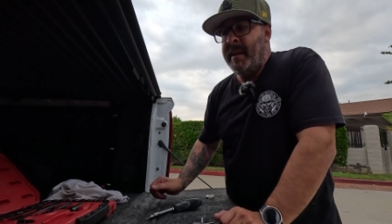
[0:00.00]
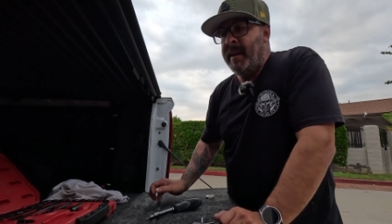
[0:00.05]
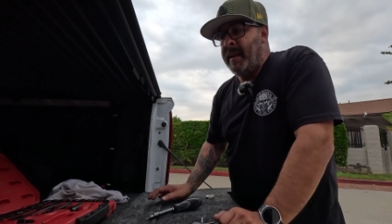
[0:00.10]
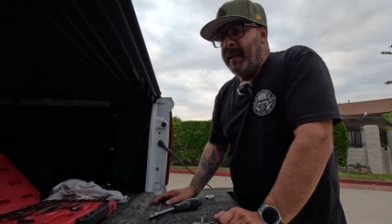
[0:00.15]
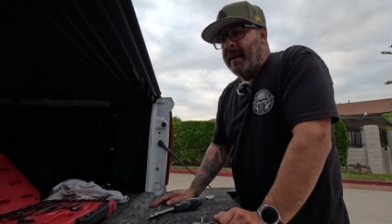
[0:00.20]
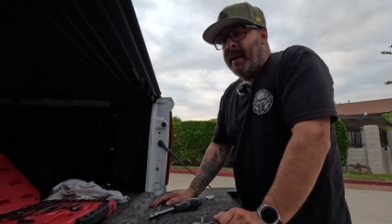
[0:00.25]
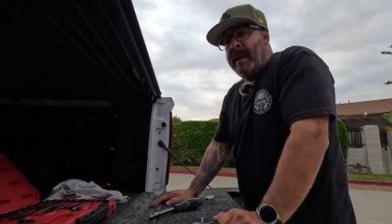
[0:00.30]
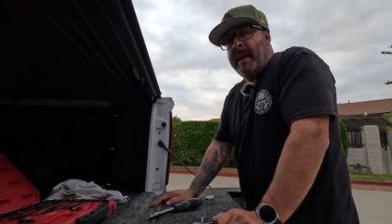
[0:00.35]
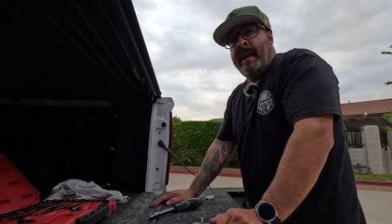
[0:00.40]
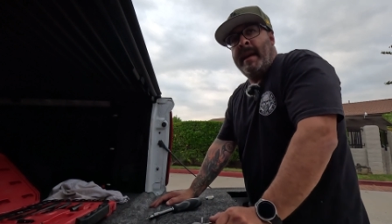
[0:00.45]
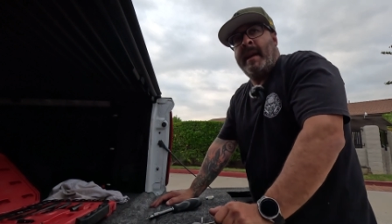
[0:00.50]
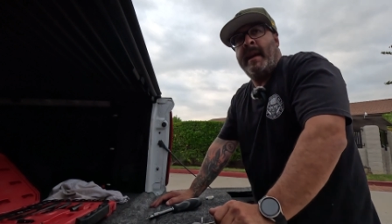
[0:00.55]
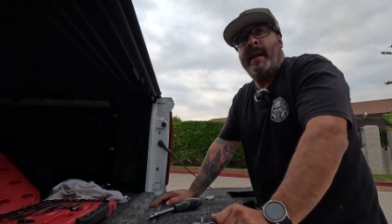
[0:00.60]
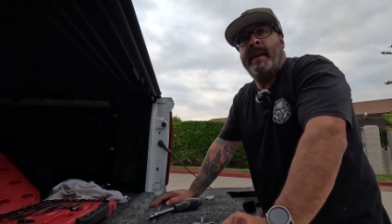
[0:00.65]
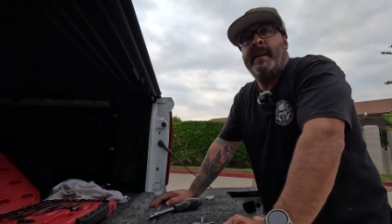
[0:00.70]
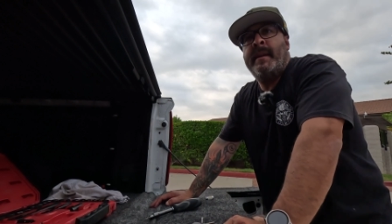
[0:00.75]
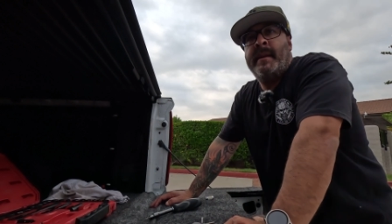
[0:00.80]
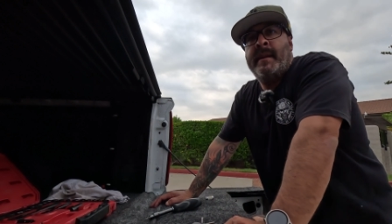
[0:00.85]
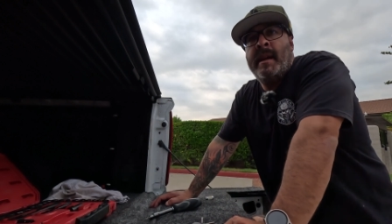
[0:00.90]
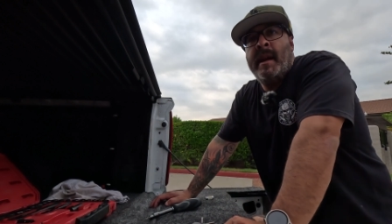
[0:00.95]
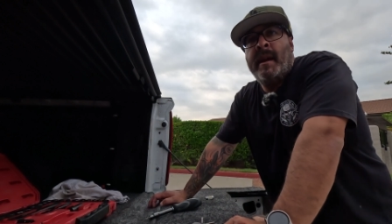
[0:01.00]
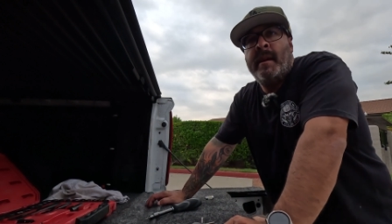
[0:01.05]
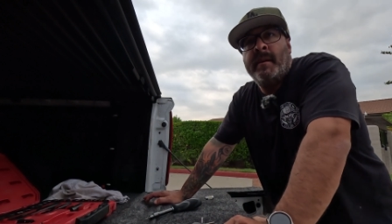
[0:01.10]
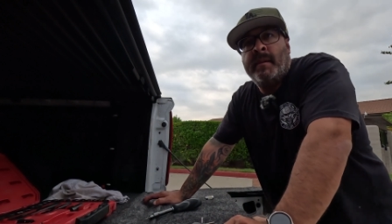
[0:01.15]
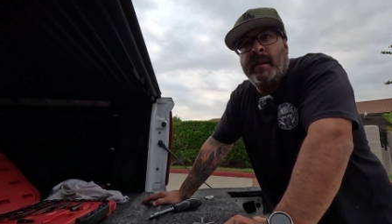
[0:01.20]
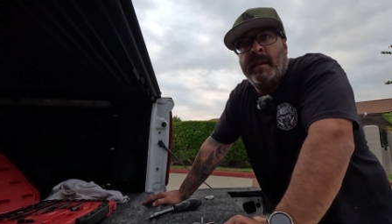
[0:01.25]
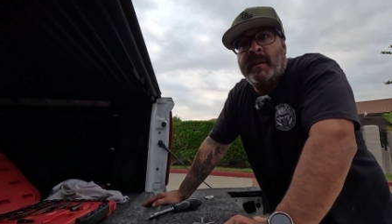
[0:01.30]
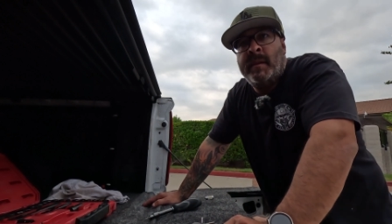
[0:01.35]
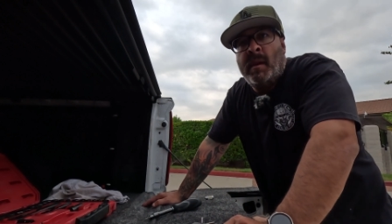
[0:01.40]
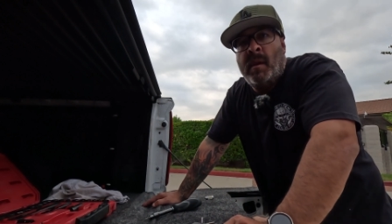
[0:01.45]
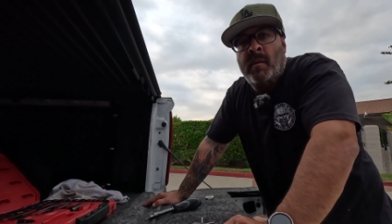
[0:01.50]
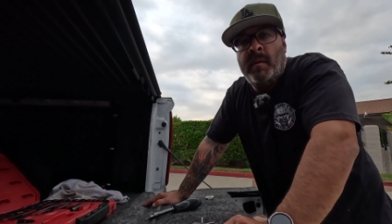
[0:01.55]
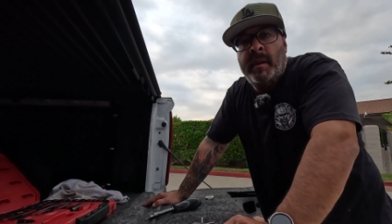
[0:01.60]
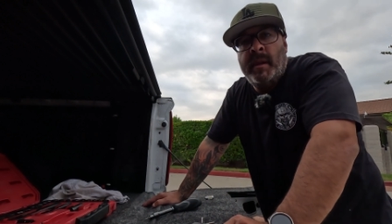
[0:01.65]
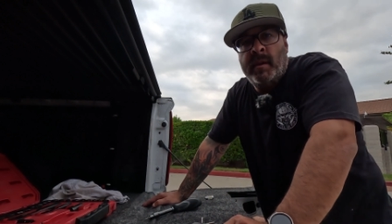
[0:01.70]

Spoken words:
And yeah, that's all we do.